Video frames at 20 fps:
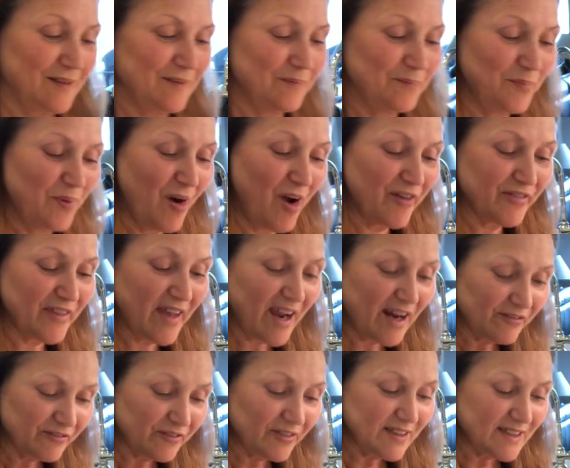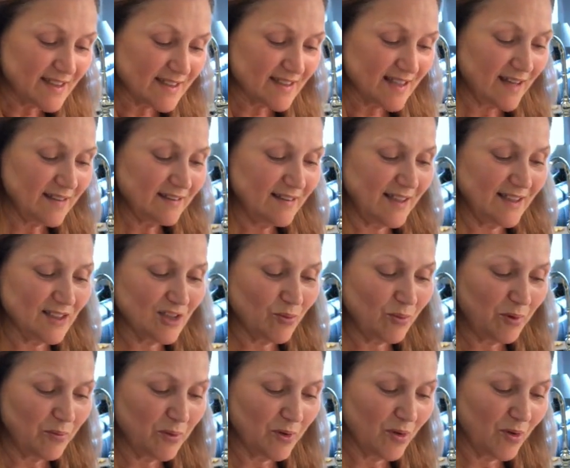broth every Sunday. So
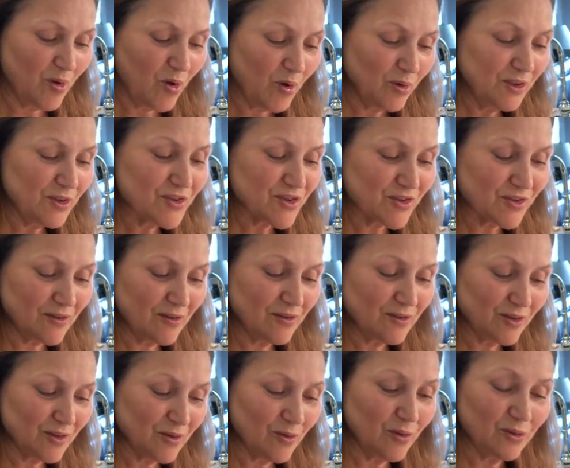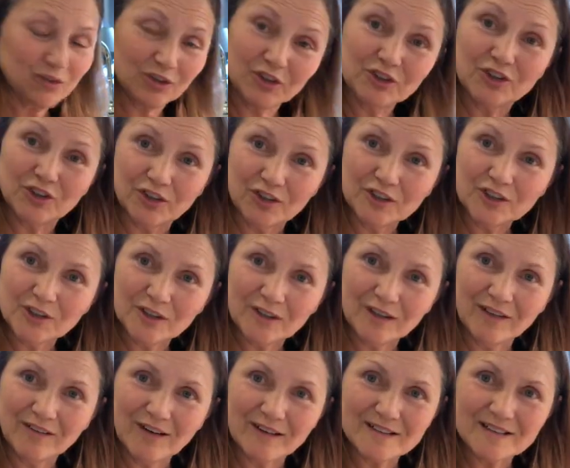we would go to church
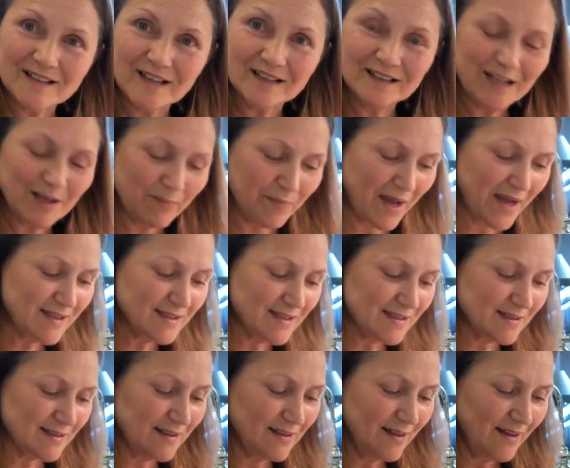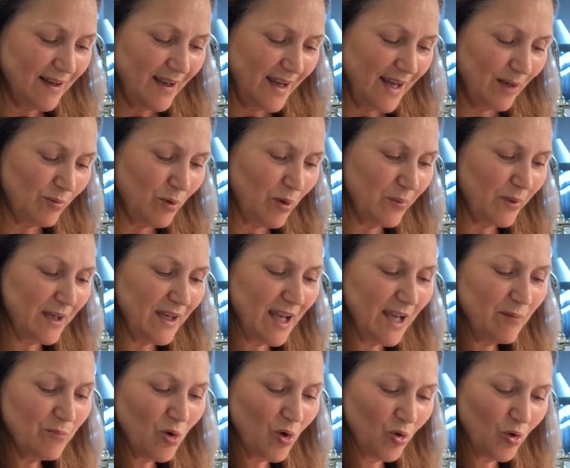in our Sunday best, and when we
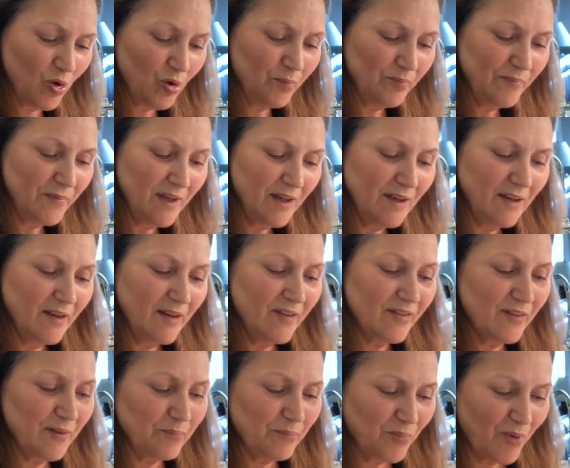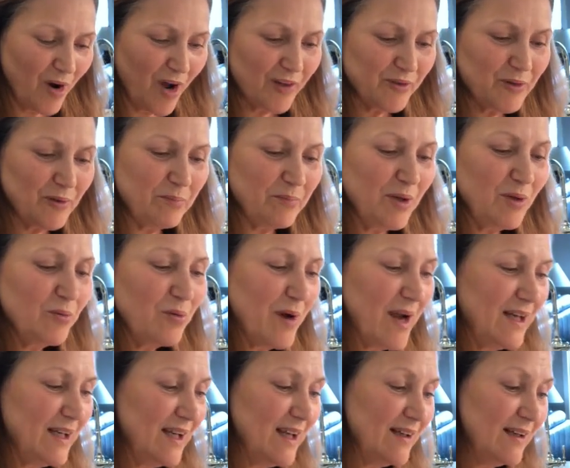came home, the broth would be
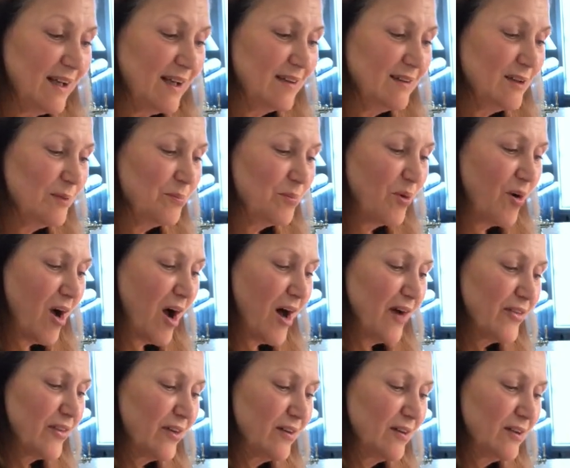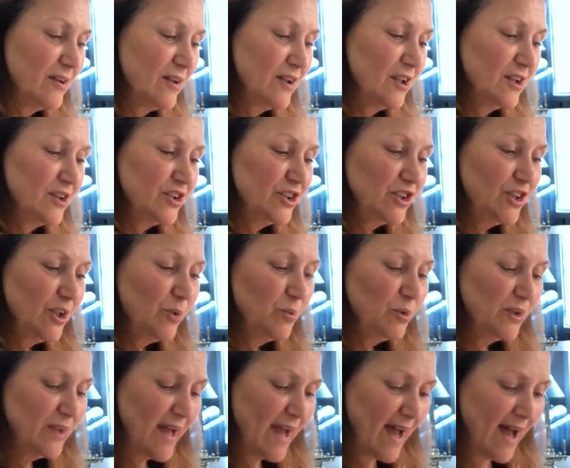ready, and in the broth, she
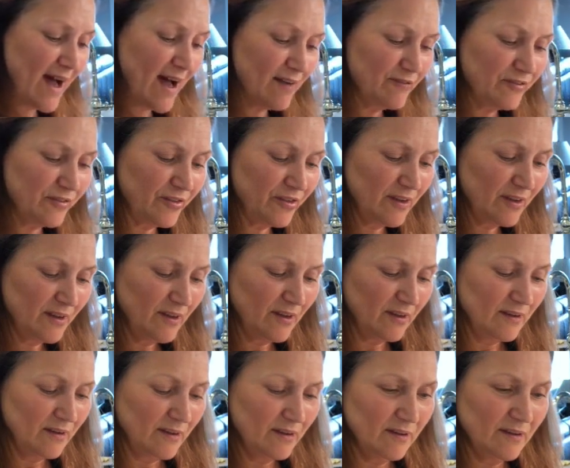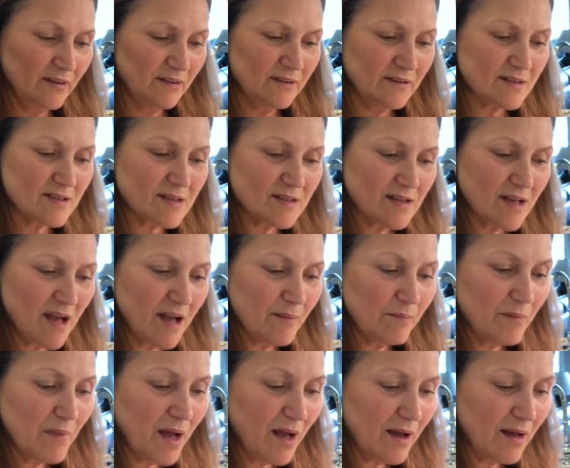would have some